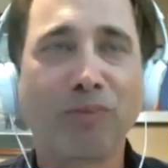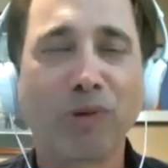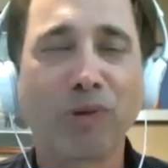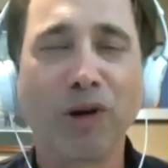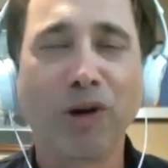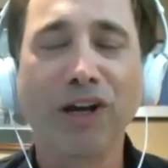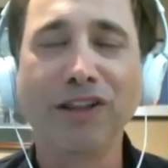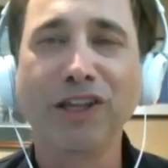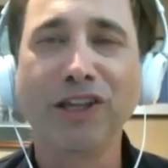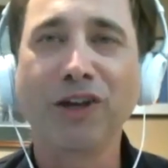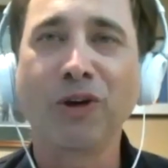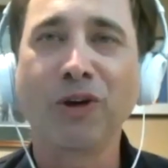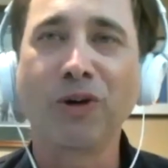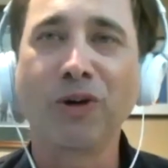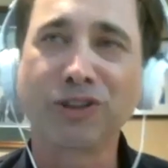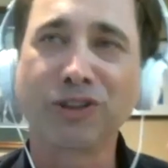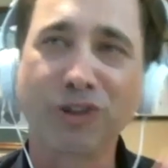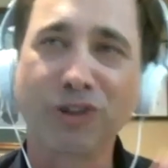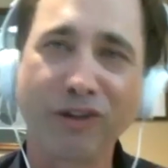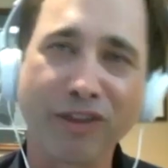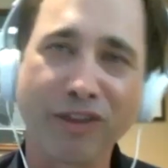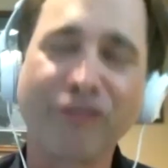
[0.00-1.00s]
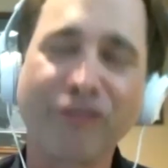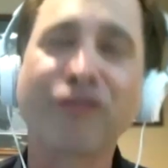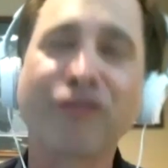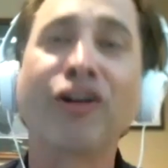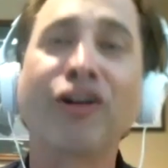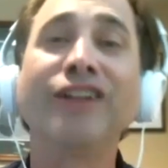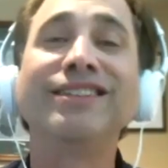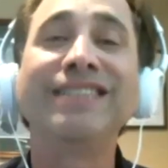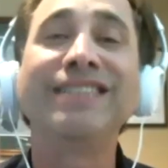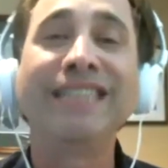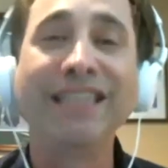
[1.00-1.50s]
broadly call sort of the
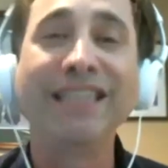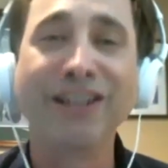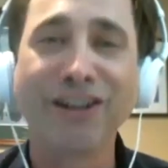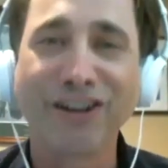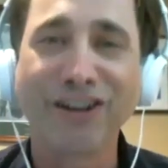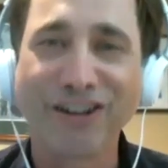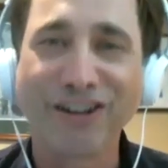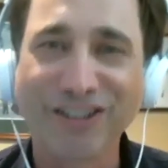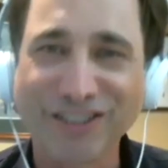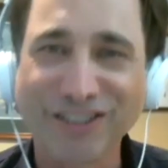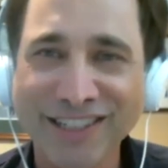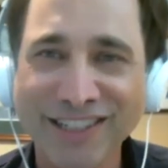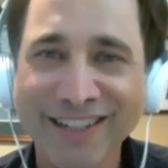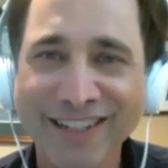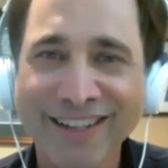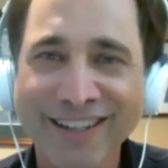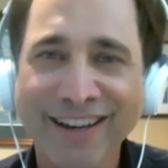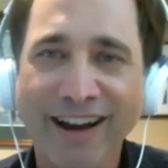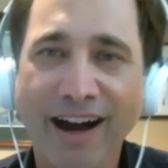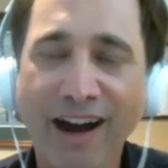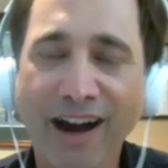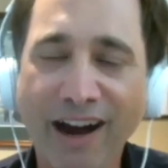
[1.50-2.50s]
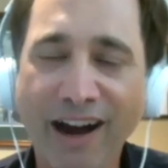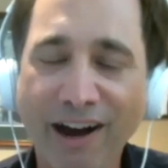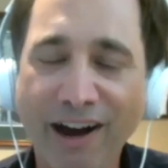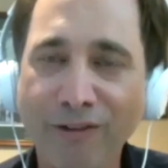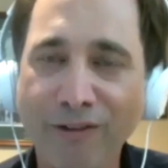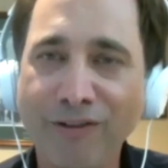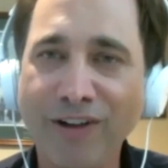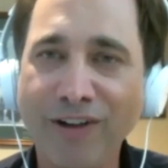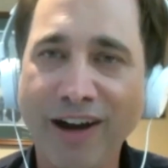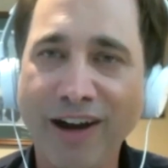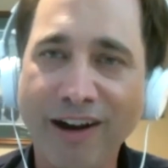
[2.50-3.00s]
frontiers
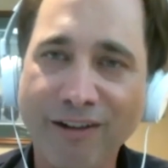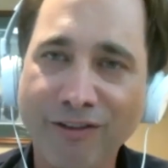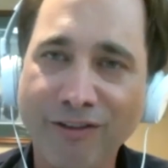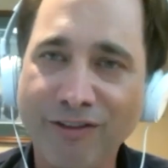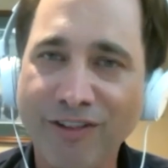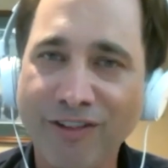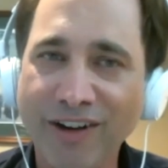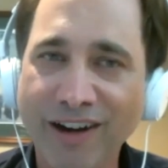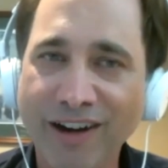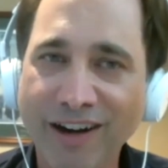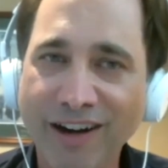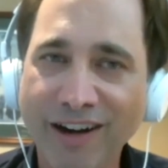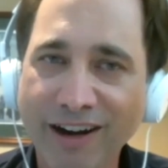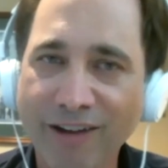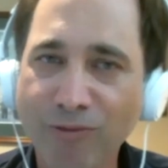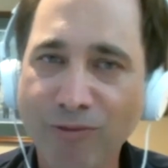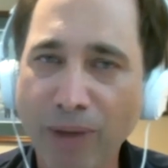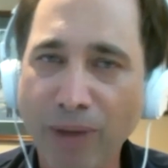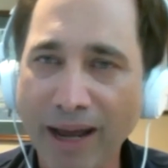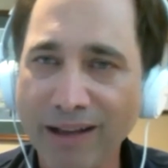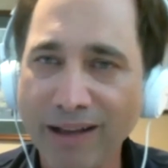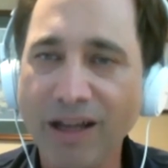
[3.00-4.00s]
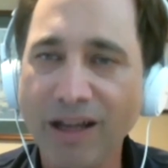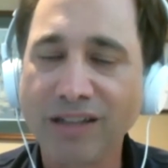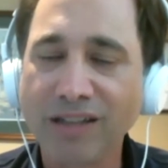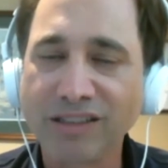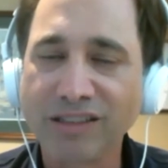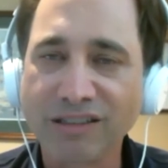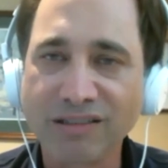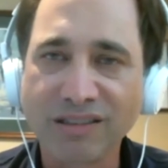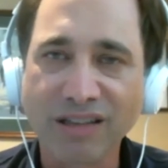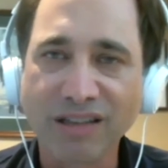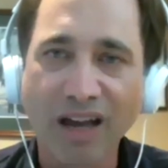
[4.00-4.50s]
of, of, uh, of
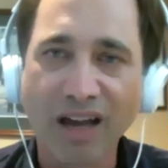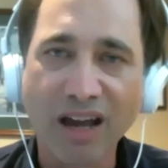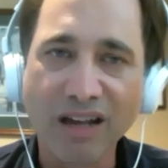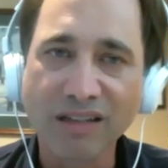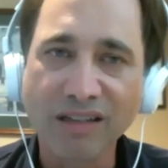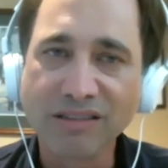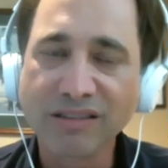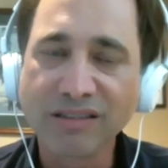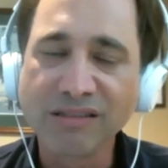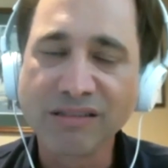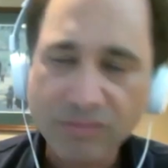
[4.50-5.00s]
biological science.